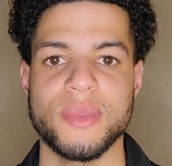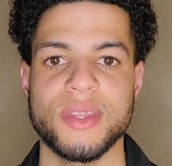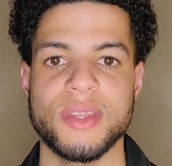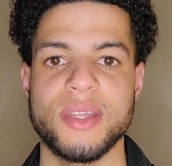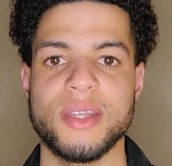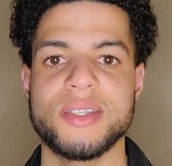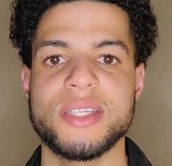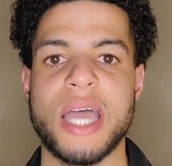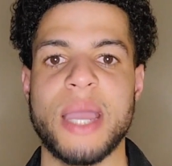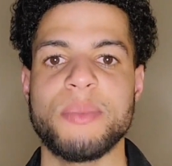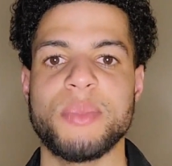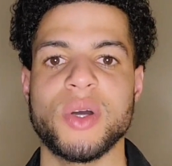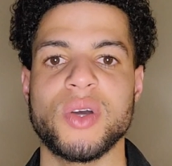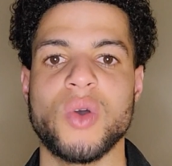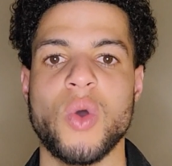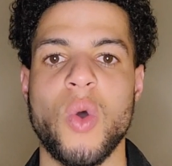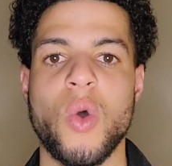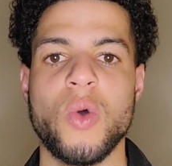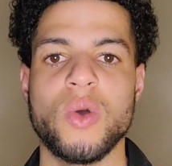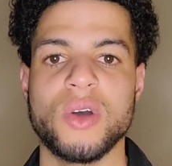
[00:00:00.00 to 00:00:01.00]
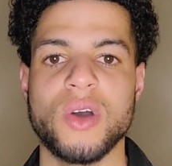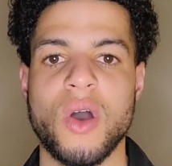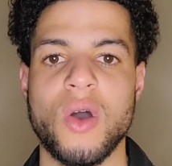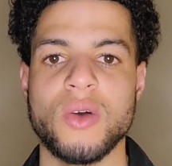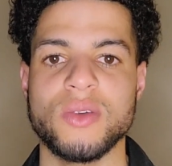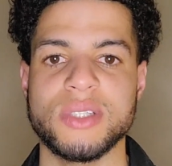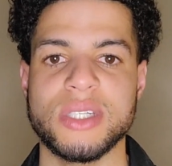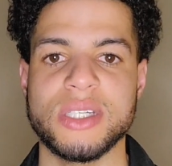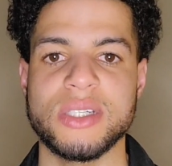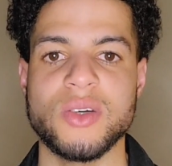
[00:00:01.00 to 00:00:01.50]
the type of cold
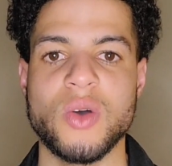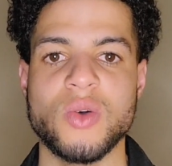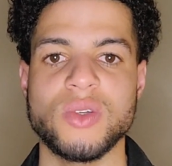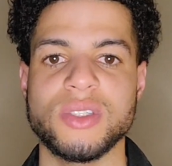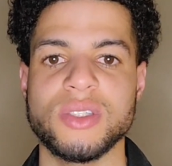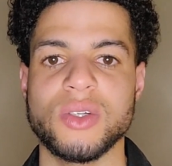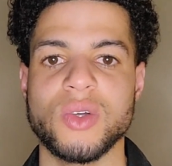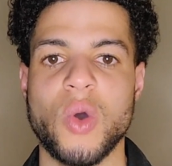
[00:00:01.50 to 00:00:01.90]
calls and cold,